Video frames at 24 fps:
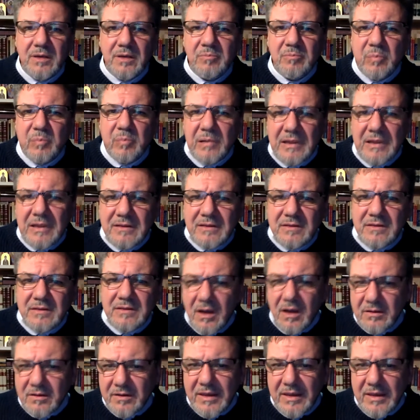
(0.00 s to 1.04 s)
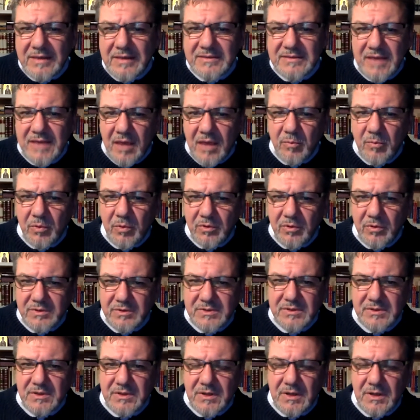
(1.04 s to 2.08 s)
plenty other
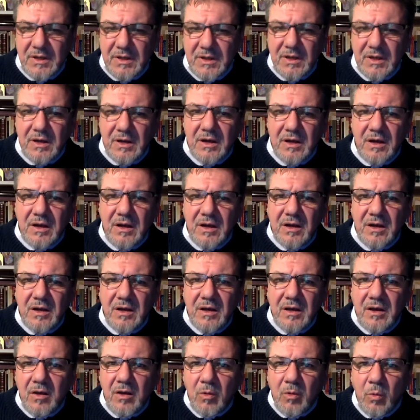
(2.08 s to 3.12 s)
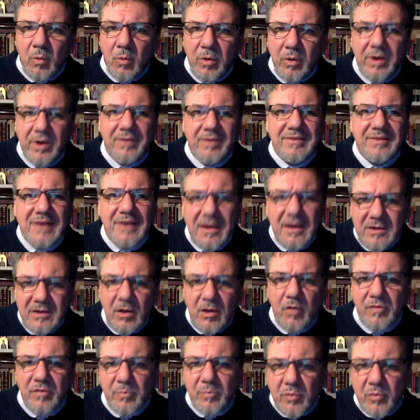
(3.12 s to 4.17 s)
examples where the idea
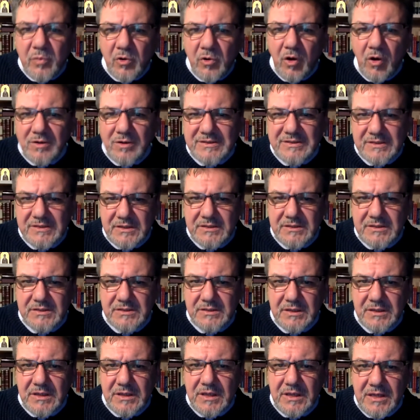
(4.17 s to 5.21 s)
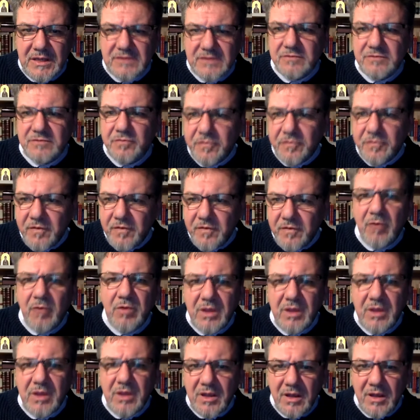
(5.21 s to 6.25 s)
of a process is
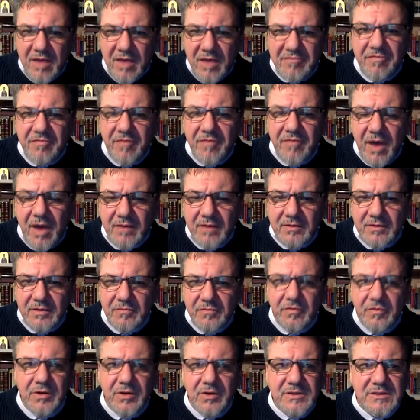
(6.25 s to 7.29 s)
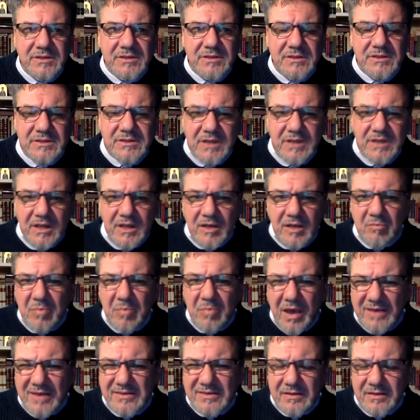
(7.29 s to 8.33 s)
very emphatic. For instance,
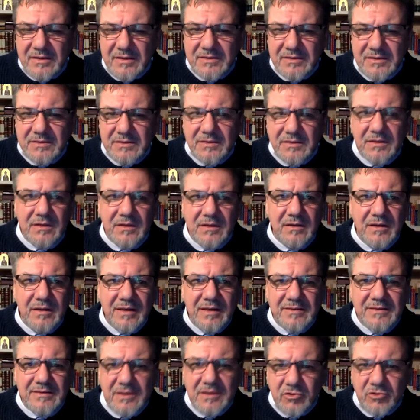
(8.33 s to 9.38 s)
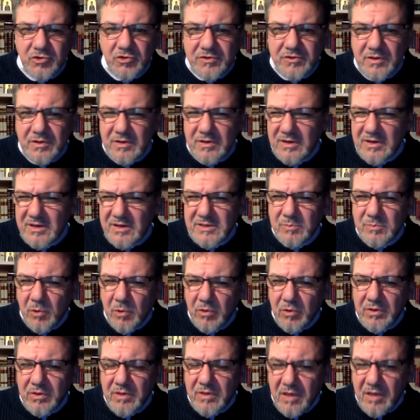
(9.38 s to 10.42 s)
Basil is less interested in
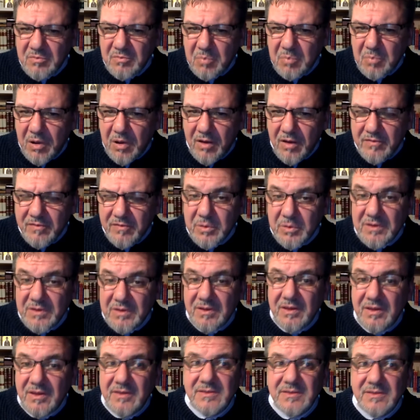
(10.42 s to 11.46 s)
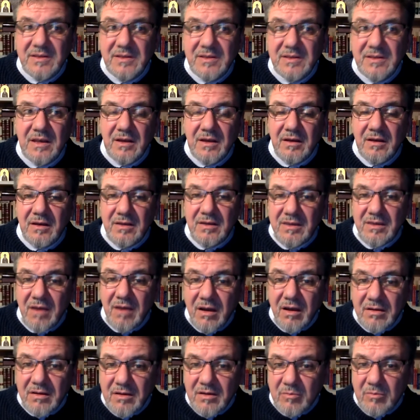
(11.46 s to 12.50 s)
exploring that path, but his
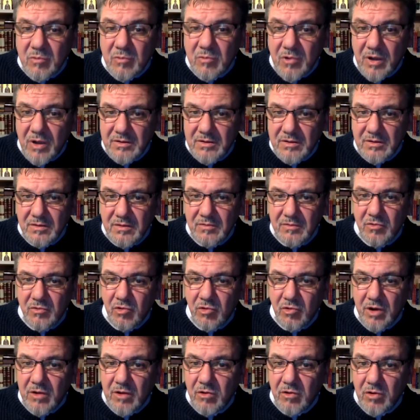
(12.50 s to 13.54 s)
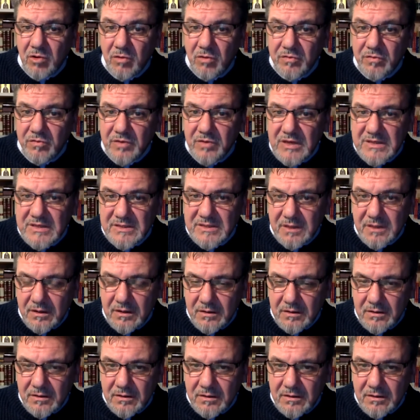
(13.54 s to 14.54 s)
younger brother, Gregory of Nyssa,